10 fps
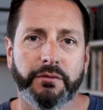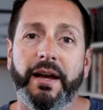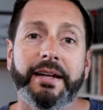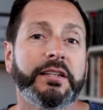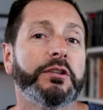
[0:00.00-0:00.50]
The
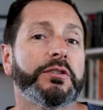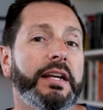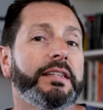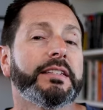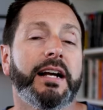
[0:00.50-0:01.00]
fact that you're
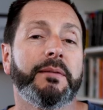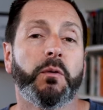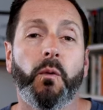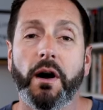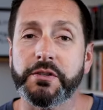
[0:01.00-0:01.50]
taking the time
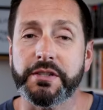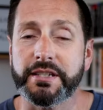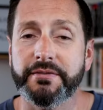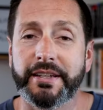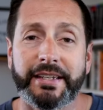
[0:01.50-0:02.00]
to watch
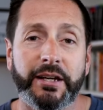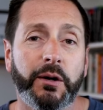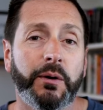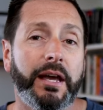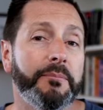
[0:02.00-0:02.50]
this
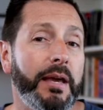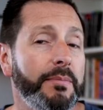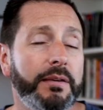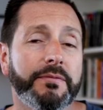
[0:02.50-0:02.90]
video and maybe